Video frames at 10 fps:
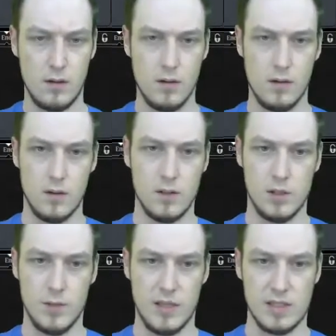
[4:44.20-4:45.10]

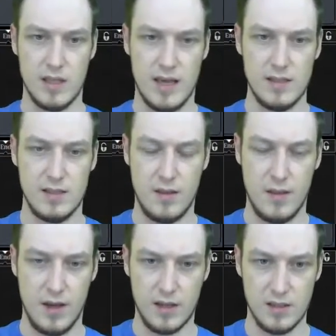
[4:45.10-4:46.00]
Assuming this last
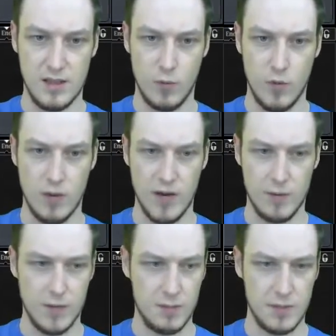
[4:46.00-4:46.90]
thing isn't a 1-mana
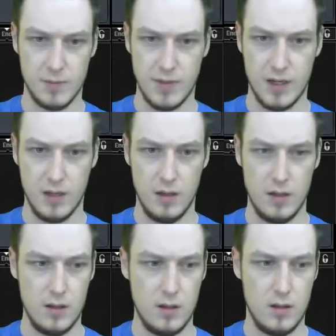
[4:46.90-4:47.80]
pump spell,
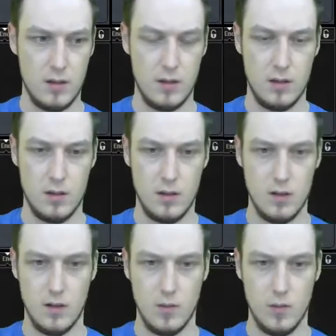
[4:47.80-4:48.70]

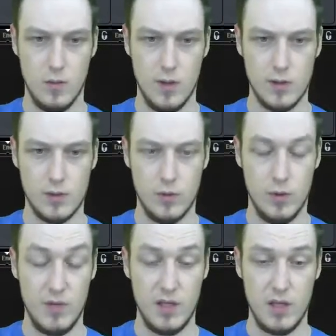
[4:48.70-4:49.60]
which would
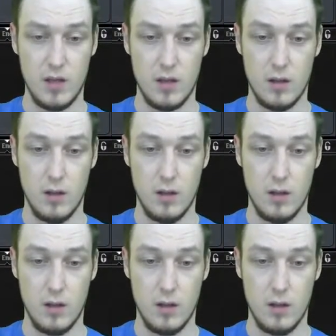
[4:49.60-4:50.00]
be lethal.